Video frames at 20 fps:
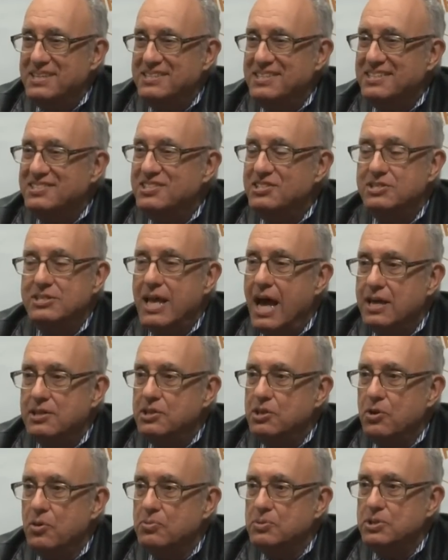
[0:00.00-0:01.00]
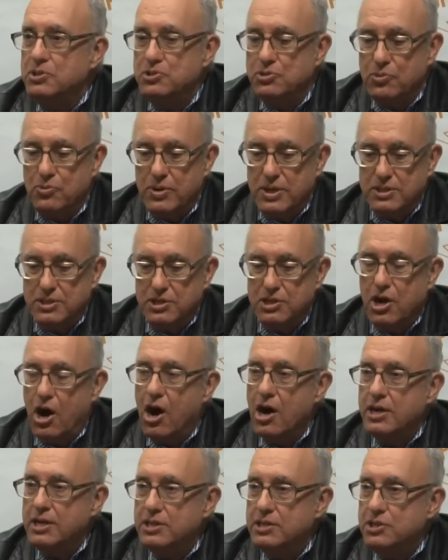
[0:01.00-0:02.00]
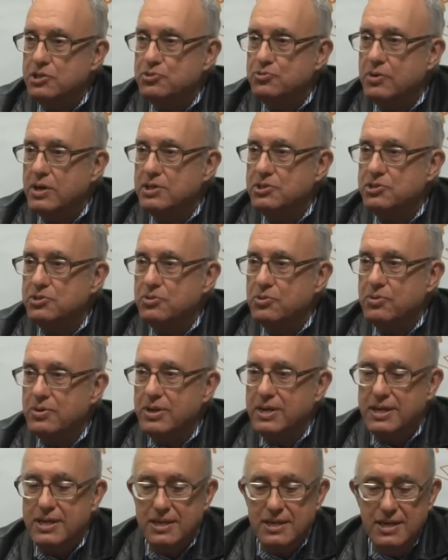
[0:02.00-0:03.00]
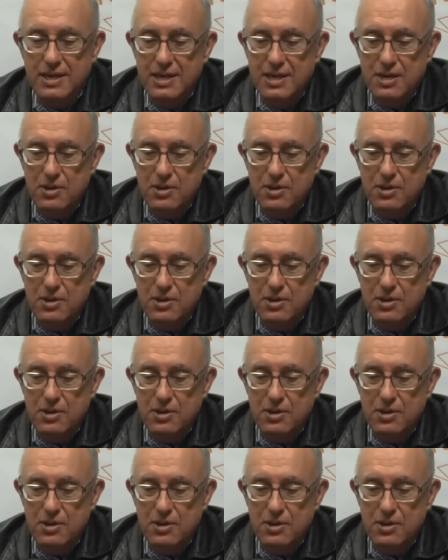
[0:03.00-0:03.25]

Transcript: this is not the only story the guardian has run a story